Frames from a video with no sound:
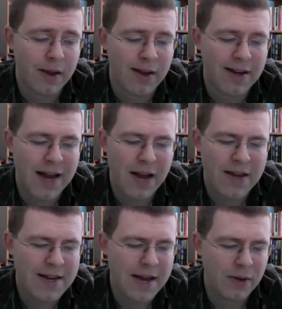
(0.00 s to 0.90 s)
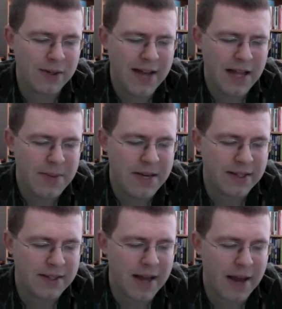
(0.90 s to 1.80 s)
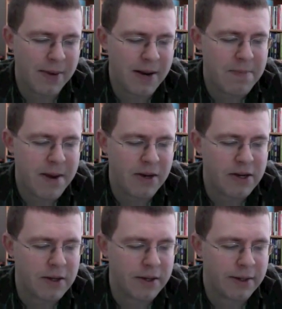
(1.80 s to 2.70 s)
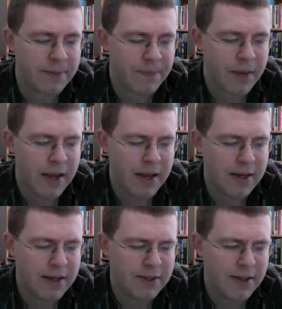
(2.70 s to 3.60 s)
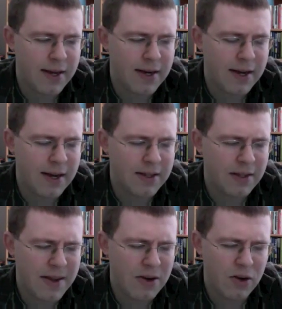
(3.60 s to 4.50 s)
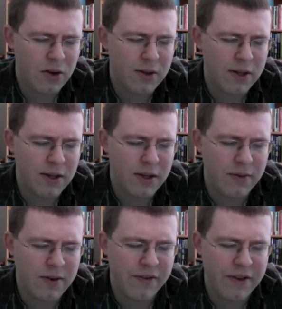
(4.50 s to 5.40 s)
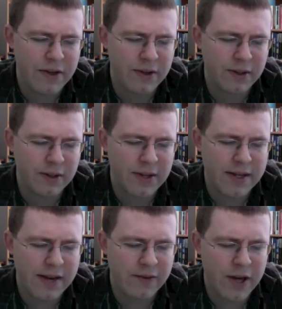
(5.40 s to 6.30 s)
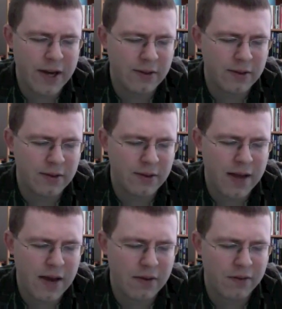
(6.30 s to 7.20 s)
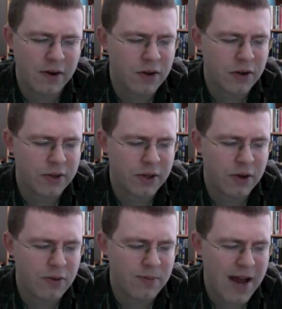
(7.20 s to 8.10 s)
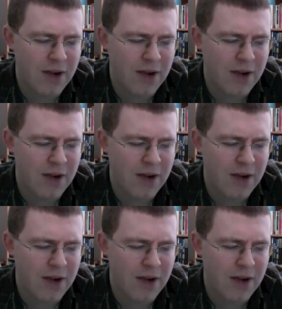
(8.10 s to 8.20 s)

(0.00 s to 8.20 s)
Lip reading: Now they yelled, telling me to stop, but I barely heard them. Instead, I somehow heard the three figures as they gave chase, now in front of the nursing home, now